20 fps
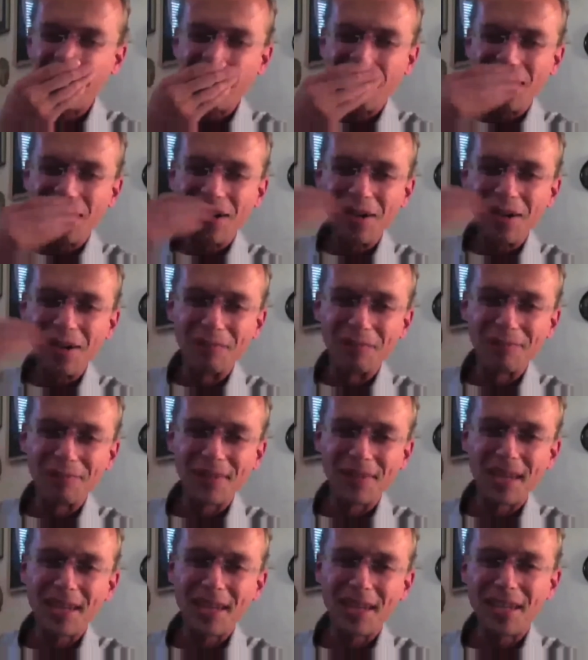Oh,
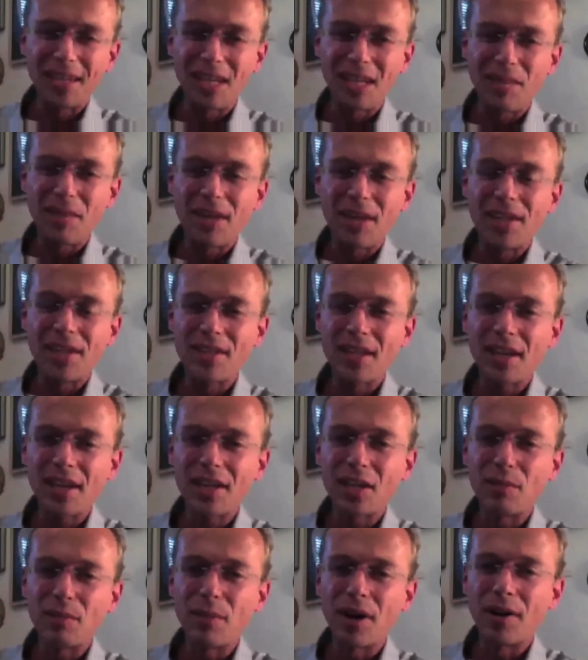he made a study
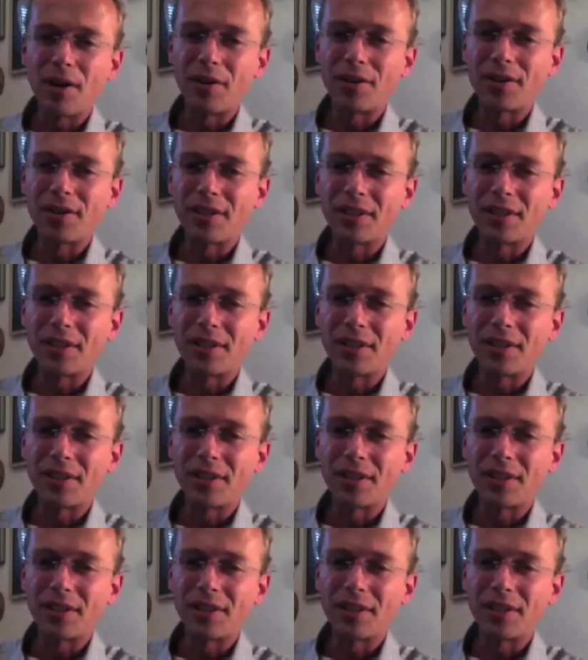about